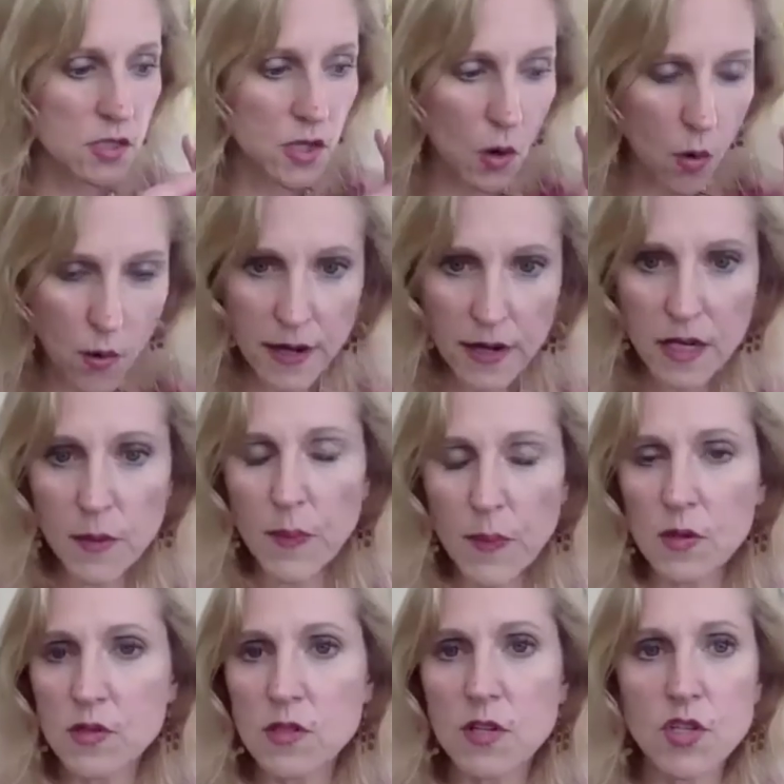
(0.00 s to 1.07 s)
going on a
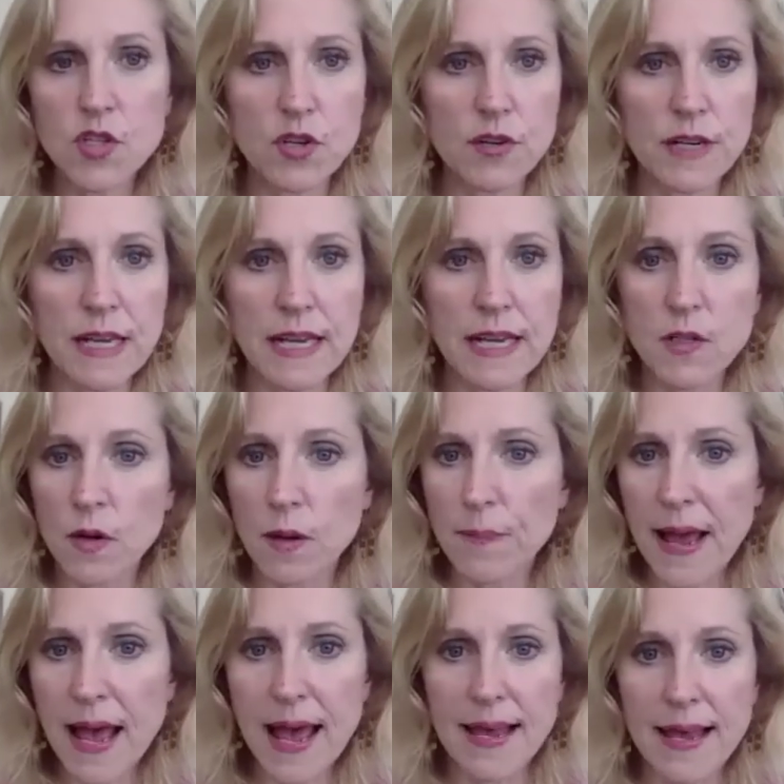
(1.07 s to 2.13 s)
personal journey into our
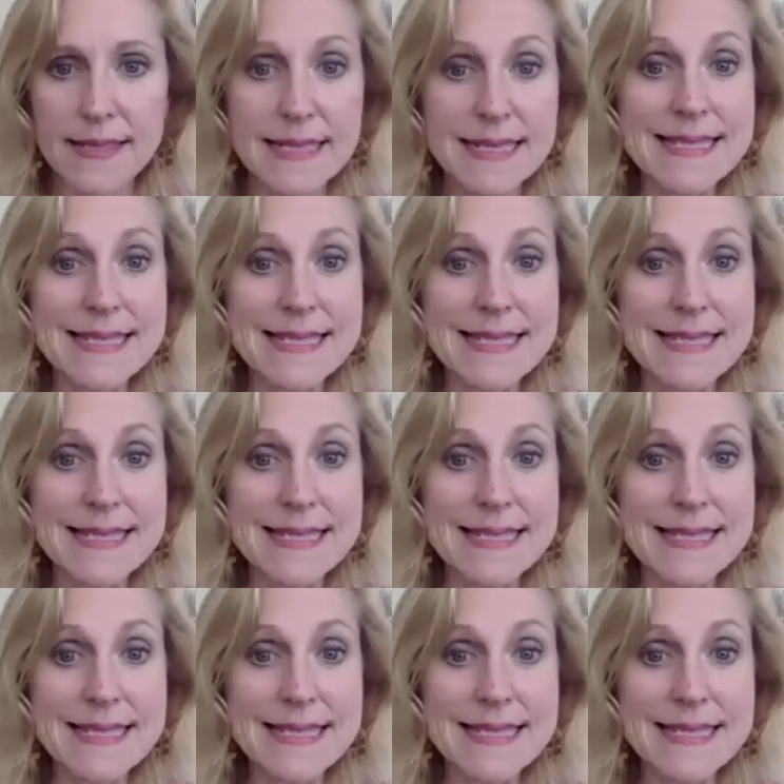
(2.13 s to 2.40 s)
past